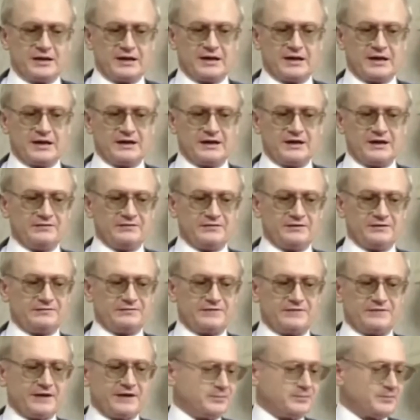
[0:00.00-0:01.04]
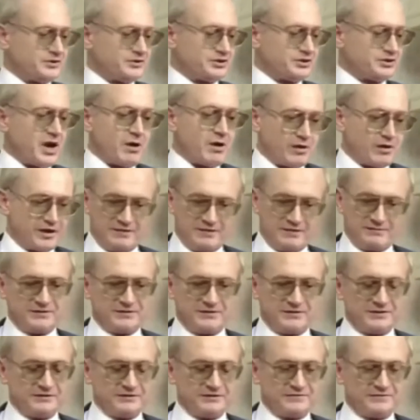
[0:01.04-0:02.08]
Uh, even if I shower
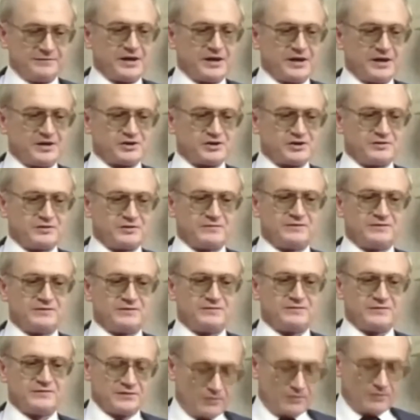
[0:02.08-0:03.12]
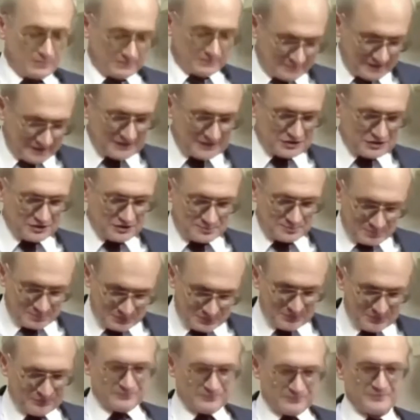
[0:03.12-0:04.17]
him with information, with, with authentic
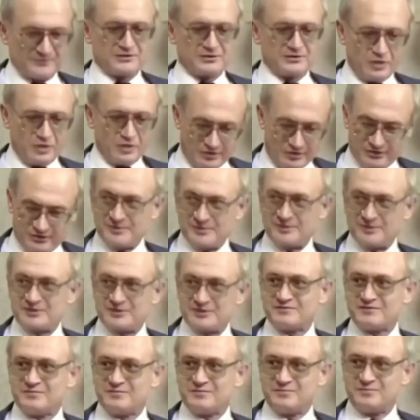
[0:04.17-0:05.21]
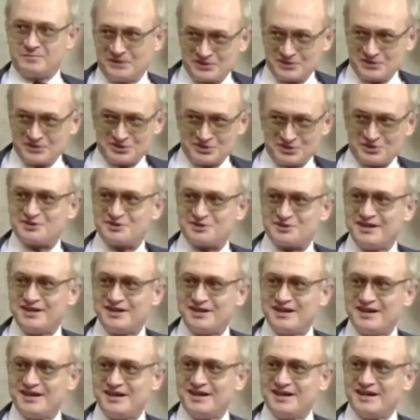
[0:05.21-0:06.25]
proof, with documents, with pictures,
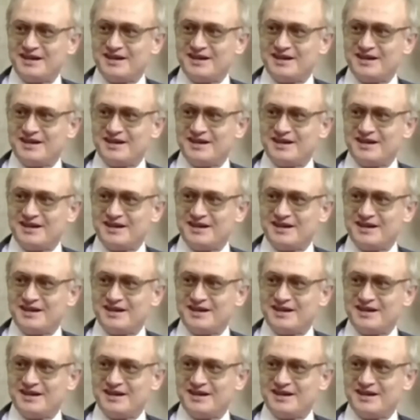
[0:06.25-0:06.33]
